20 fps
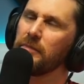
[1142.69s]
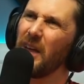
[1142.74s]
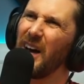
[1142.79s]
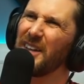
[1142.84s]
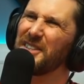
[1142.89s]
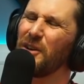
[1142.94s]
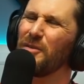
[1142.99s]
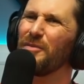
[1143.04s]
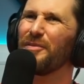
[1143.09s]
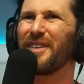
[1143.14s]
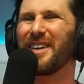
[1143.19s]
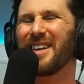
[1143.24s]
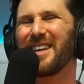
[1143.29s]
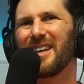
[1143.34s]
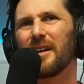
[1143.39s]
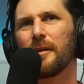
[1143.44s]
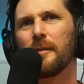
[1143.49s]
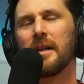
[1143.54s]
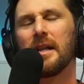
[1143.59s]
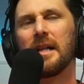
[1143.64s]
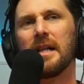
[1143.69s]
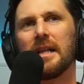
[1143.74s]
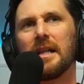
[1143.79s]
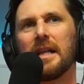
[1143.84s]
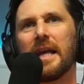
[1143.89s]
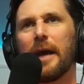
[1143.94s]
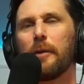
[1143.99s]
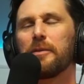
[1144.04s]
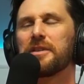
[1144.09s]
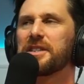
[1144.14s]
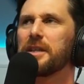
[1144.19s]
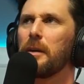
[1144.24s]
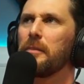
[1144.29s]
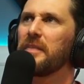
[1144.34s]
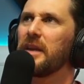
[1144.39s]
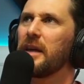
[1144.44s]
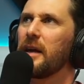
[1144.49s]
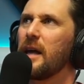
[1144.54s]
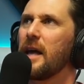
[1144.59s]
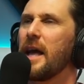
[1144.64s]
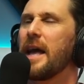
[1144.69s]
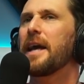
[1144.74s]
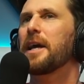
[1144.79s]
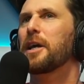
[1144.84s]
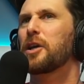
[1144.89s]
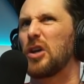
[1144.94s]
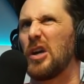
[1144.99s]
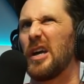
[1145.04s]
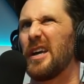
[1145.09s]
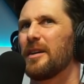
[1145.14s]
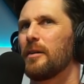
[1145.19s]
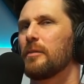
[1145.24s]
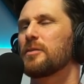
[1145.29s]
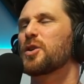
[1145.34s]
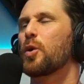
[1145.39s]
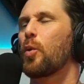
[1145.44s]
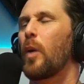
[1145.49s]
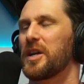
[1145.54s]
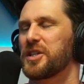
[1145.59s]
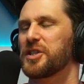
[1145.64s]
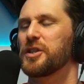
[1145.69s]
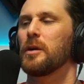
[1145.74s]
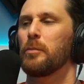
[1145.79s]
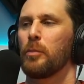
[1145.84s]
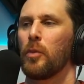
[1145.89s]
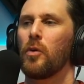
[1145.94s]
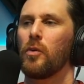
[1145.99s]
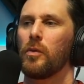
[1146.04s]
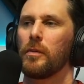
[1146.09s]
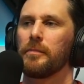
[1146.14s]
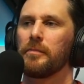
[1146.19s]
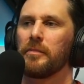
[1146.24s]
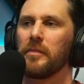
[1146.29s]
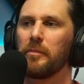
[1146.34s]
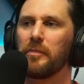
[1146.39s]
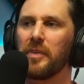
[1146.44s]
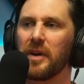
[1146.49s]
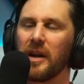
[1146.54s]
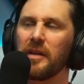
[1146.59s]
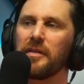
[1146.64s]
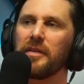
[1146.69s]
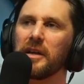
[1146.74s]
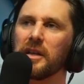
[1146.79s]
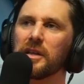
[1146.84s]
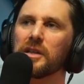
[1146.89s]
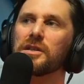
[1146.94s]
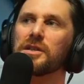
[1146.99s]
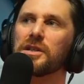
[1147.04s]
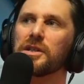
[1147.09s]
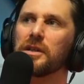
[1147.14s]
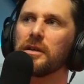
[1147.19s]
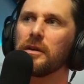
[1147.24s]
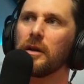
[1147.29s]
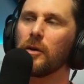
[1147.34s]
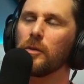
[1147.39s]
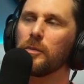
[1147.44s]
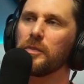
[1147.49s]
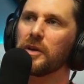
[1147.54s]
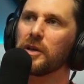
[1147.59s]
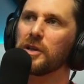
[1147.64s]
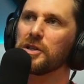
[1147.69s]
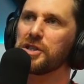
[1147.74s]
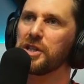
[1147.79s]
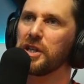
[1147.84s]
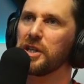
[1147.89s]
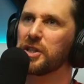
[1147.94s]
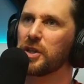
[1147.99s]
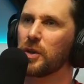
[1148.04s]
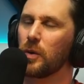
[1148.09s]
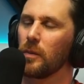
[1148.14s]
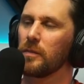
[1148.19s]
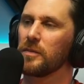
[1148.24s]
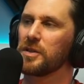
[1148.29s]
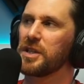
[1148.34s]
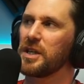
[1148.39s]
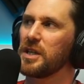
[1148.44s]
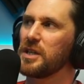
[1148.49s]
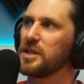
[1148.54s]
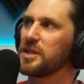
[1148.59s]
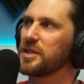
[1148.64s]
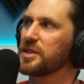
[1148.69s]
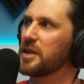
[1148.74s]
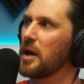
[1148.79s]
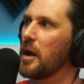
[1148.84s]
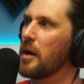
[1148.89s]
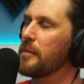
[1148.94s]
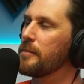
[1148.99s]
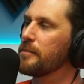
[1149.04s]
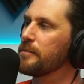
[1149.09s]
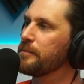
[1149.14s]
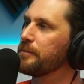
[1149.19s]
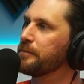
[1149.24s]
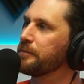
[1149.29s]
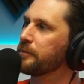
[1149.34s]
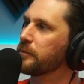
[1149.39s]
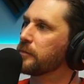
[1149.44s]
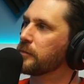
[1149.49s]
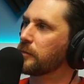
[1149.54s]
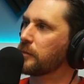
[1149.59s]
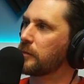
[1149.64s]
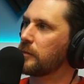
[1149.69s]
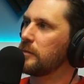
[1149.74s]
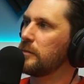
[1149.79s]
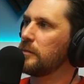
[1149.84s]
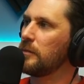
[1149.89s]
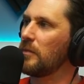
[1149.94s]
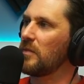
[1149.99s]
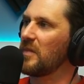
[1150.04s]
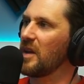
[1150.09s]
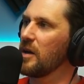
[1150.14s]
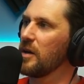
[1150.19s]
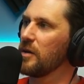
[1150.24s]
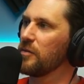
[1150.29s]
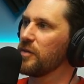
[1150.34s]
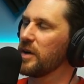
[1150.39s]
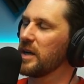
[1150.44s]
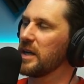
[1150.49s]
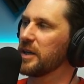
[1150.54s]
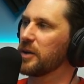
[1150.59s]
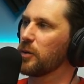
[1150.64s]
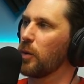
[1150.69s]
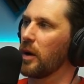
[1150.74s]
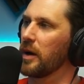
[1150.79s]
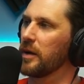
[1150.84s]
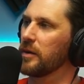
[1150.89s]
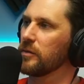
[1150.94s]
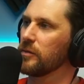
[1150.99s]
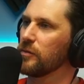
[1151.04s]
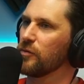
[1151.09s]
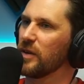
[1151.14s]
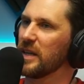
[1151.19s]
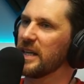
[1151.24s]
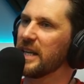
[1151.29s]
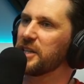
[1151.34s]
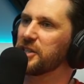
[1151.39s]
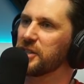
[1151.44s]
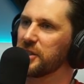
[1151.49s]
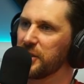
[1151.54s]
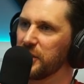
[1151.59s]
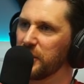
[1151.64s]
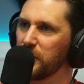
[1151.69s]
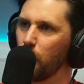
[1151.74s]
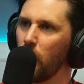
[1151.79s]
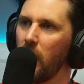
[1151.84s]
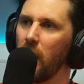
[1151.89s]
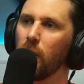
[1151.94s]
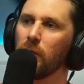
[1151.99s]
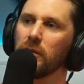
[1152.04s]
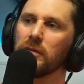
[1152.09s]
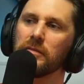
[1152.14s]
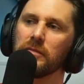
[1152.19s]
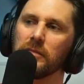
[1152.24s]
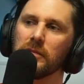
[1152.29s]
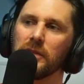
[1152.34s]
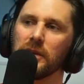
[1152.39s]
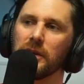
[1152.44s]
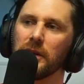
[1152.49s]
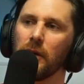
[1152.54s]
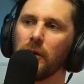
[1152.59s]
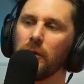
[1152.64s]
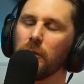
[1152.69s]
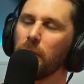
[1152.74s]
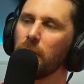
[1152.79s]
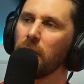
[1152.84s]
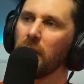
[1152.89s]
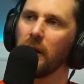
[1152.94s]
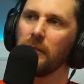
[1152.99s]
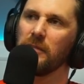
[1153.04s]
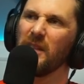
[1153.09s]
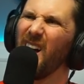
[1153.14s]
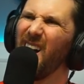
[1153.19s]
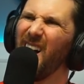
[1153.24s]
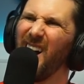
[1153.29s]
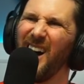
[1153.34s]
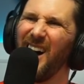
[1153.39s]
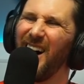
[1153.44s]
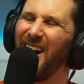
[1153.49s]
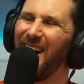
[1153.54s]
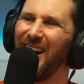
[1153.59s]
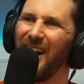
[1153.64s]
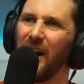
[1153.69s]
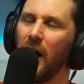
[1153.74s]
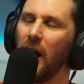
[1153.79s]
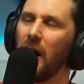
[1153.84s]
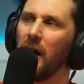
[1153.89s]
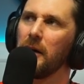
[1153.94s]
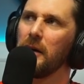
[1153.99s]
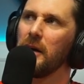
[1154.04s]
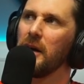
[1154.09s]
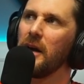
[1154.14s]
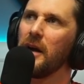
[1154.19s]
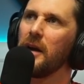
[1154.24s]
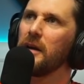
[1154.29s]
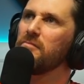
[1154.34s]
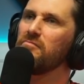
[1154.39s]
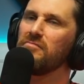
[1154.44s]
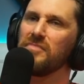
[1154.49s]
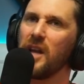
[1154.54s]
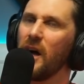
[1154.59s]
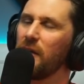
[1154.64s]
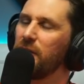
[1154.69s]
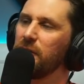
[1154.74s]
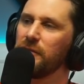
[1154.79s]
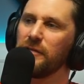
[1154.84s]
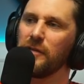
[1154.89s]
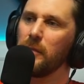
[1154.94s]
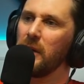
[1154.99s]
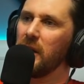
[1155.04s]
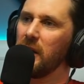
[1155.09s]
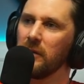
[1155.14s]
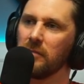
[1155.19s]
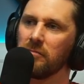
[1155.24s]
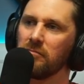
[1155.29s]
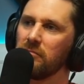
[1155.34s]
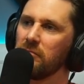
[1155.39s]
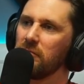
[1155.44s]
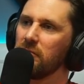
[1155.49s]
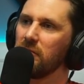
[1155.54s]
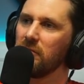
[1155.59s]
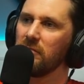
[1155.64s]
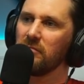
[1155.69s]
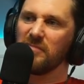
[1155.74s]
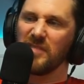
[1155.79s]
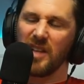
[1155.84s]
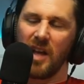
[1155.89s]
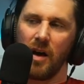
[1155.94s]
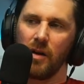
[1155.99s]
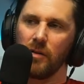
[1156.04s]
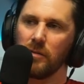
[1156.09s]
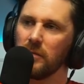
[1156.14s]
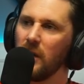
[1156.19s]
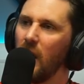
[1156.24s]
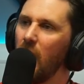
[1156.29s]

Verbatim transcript: I don't think it was something. It, it, was questionable, mm. but I think you know because she's she's um really quite religious as well, and you know, but yeah, yeah. I, nothing for me. No, no.